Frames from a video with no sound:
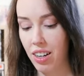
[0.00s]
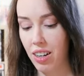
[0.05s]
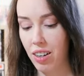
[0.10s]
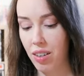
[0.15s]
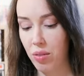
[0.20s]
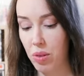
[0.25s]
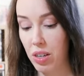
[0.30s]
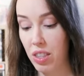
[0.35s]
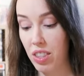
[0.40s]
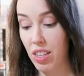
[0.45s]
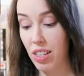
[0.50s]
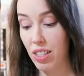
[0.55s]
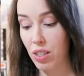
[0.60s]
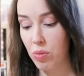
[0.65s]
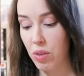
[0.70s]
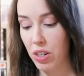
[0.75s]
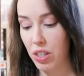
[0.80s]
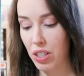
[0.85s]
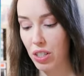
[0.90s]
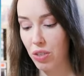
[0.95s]
With this
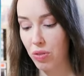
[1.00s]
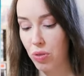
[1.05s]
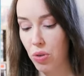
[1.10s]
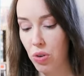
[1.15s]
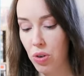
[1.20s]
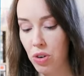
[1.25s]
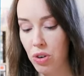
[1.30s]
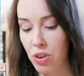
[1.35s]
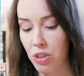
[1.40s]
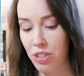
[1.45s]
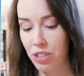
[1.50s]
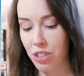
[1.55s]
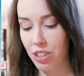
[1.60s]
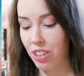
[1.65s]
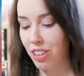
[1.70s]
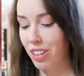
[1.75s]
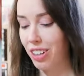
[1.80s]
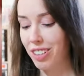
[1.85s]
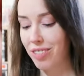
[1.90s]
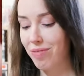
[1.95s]
one it's four,
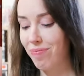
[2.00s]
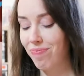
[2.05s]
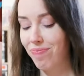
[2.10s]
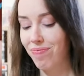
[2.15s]
so